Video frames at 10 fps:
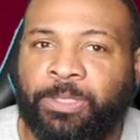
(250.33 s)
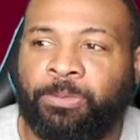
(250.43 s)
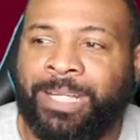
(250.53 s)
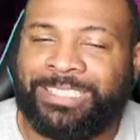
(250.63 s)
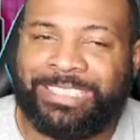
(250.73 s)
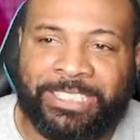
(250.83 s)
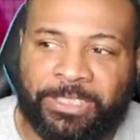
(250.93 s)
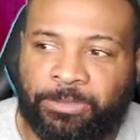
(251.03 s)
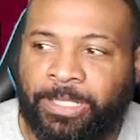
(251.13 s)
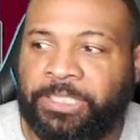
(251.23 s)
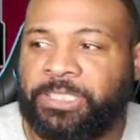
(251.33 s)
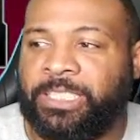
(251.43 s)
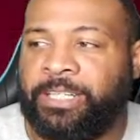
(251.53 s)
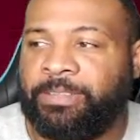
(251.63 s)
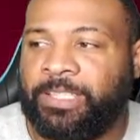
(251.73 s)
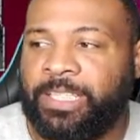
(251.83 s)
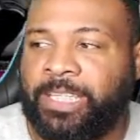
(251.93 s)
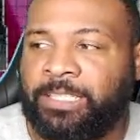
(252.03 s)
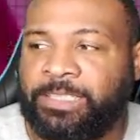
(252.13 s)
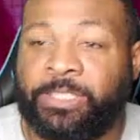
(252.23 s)
with the right change of direction and
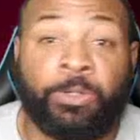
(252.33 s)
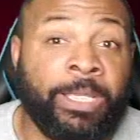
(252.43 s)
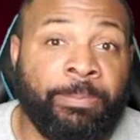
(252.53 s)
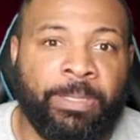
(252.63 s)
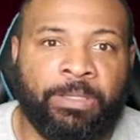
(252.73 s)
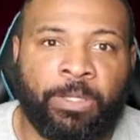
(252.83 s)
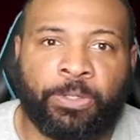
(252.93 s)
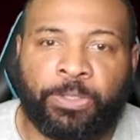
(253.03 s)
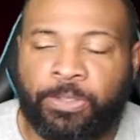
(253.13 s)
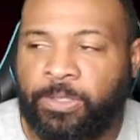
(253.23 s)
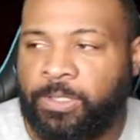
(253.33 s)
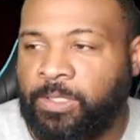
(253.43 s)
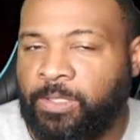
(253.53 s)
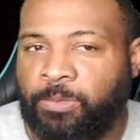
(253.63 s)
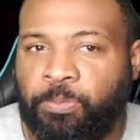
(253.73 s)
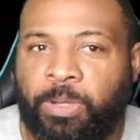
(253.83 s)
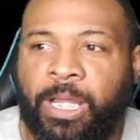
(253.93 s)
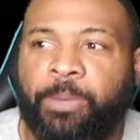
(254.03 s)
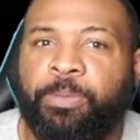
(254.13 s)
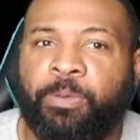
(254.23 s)
everything, 0 AP lurker,
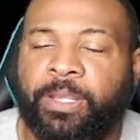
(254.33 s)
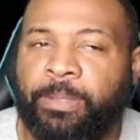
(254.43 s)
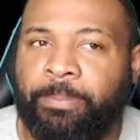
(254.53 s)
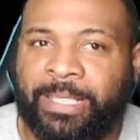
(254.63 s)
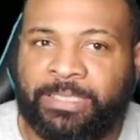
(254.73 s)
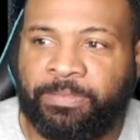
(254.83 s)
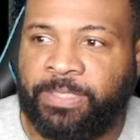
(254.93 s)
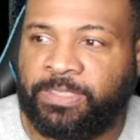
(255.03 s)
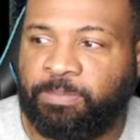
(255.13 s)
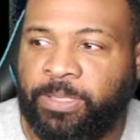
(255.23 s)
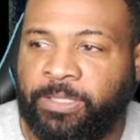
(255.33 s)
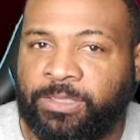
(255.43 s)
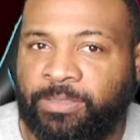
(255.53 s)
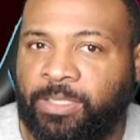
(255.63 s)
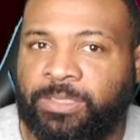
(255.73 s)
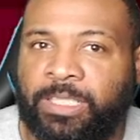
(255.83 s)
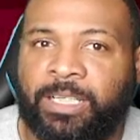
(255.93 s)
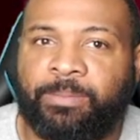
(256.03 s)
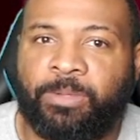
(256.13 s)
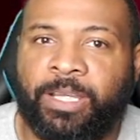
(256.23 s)
probably would be one of the best defensive players of all
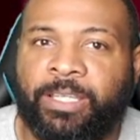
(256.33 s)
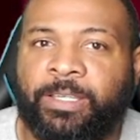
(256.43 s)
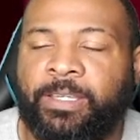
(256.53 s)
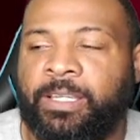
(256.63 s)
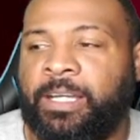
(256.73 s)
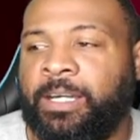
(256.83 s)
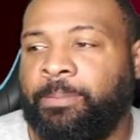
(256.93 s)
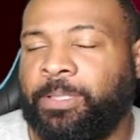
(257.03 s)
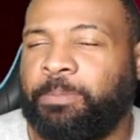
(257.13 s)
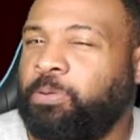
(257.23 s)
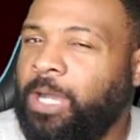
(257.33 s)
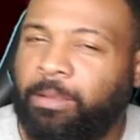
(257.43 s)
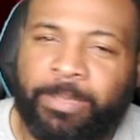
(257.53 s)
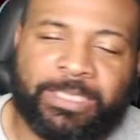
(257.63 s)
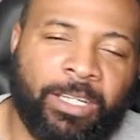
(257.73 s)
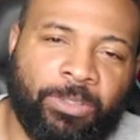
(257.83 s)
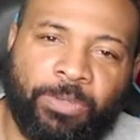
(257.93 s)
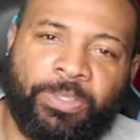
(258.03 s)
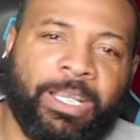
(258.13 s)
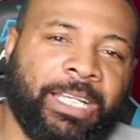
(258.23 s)
time, right? But the problem is, I don't know
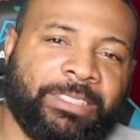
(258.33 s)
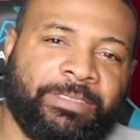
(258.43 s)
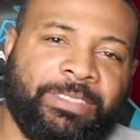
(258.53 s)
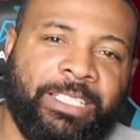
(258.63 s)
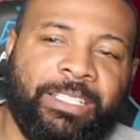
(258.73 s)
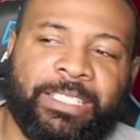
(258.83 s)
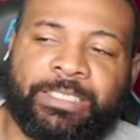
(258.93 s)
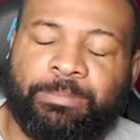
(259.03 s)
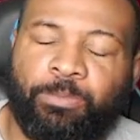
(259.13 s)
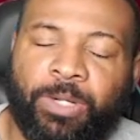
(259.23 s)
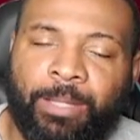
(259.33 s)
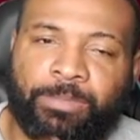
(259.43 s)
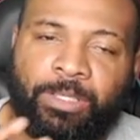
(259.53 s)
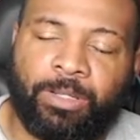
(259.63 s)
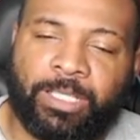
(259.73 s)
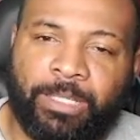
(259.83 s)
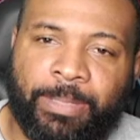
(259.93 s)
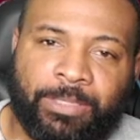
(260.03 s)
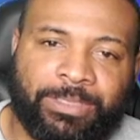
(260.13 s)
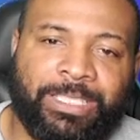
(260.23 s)
if you guys have seen this. When I'm talking
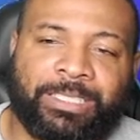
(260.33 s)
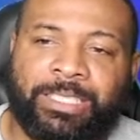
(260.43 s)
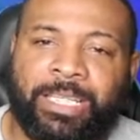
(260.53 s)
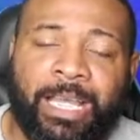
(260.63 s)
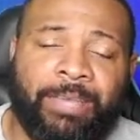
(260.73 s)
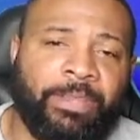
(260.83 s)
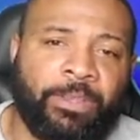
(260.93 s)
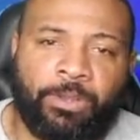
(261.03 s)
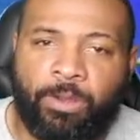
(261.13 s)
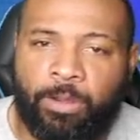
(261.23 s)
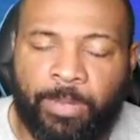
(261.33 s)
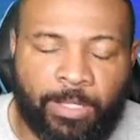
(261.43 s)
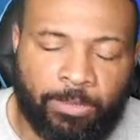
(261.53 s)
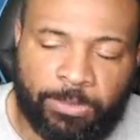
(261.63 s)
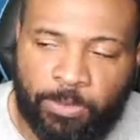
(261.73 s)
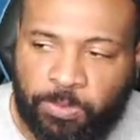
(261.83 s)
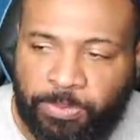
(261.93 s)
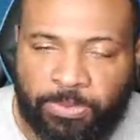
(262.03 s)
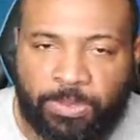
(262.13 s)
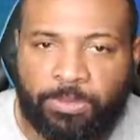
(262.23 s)
about 6'8", I have Harold Carmichael, which most
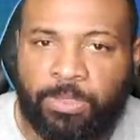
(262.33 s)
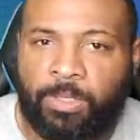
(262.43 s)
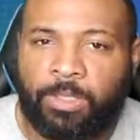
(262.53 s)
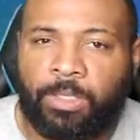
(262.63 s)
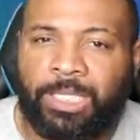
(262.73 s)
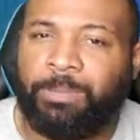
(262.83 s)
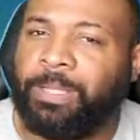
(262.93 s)
people do. He